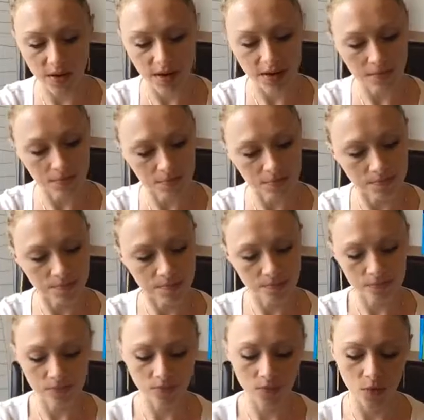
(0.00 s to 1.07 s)
again,
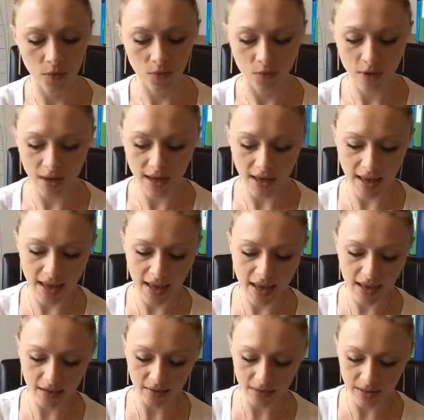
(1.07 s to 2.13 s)
write
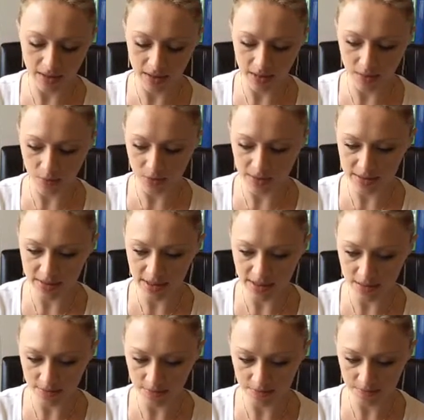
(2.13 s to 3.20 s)
analytic on one side,